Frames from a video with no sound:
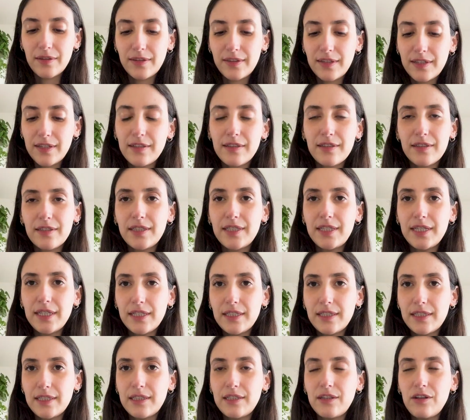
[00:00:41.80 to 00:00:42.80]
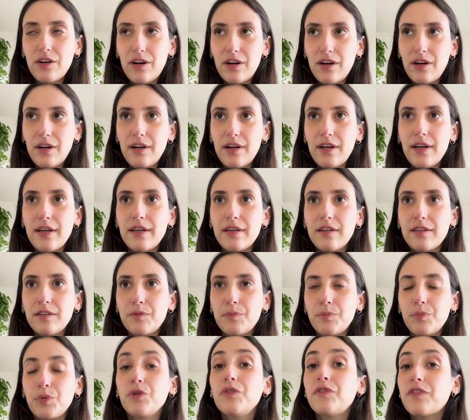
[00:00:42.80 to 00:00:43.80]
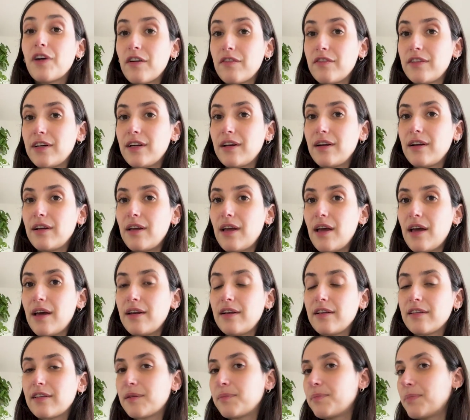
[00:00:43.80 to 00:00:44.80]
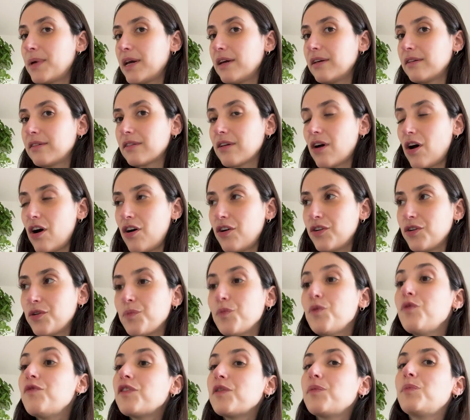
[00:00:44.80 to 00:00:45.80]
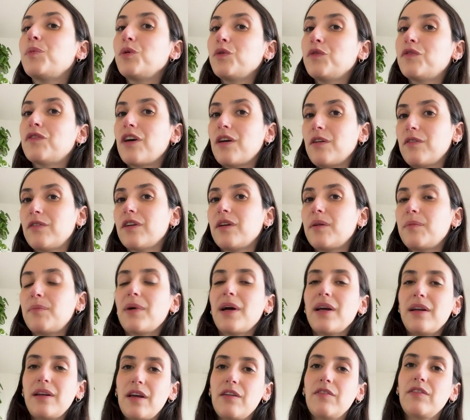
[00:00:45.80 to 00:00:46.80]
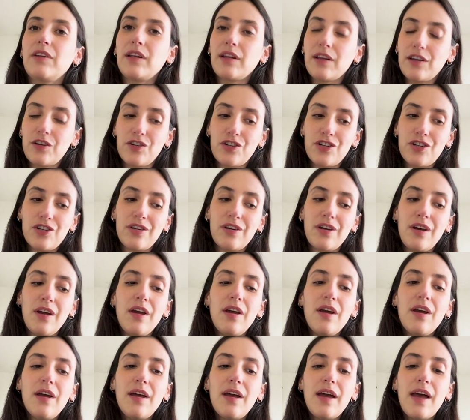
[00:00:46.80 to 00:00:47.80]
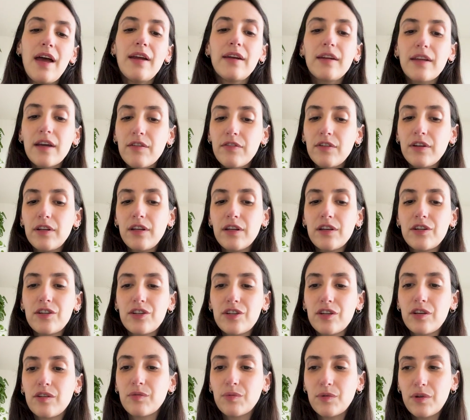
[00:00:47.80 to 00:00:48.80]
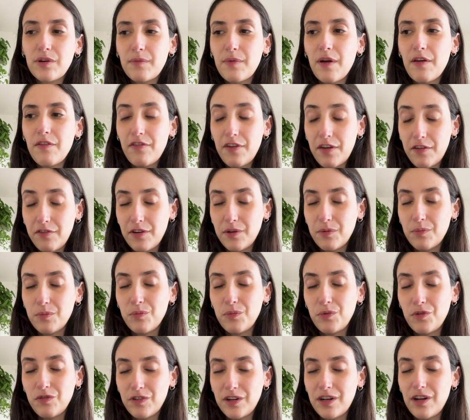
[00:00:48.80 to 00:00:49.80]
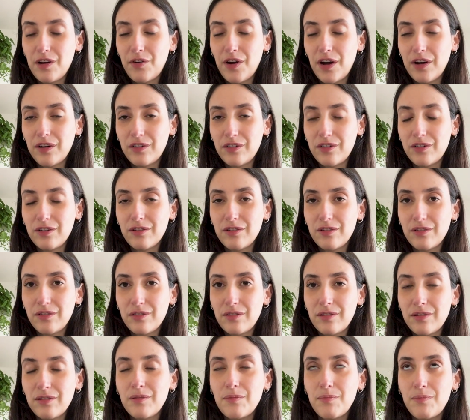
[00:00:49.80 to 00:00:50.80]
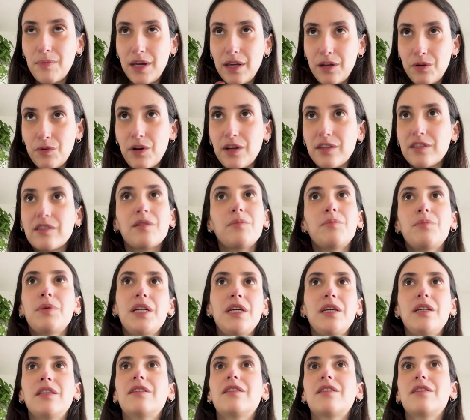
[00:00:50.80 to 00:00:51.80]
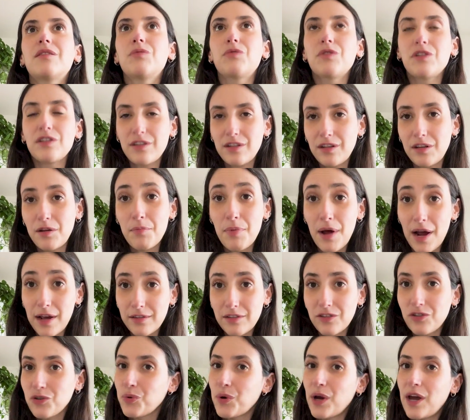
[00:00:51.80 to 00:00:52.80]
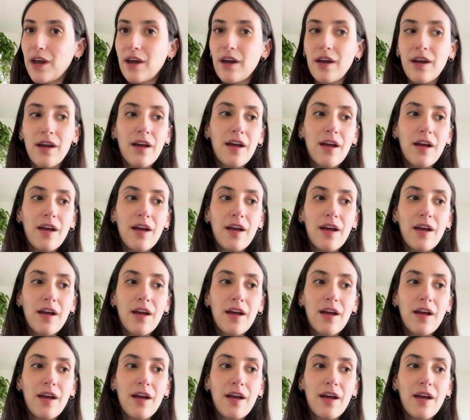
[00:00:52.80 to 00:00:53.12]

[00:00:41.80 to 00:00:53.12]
Since this yarn is Blue Velvet and it's based on the movie Blue Velvet by David Lynch, and David Lynch is one of my favorite movie directors, may he rest in peace, recently passed away,